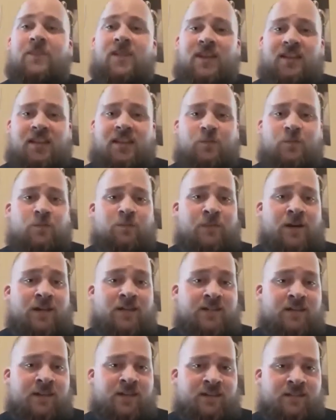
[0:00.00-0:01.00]
and that's what my
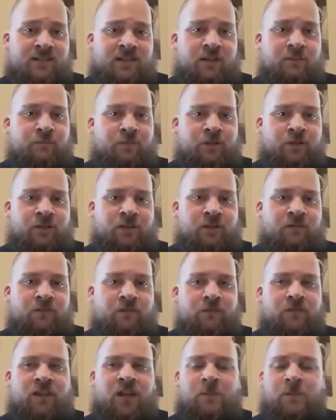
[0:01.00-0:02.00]
decks that I'm building for a
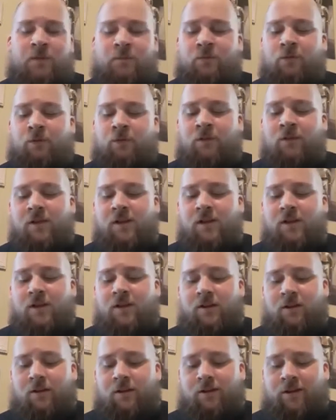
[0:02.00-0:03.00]
lot of people
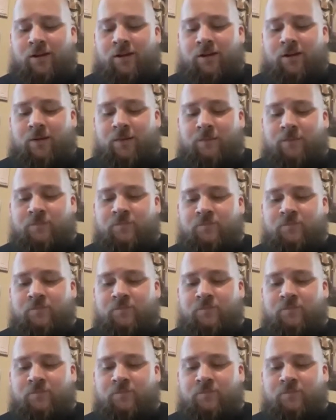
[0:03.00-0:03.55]
um,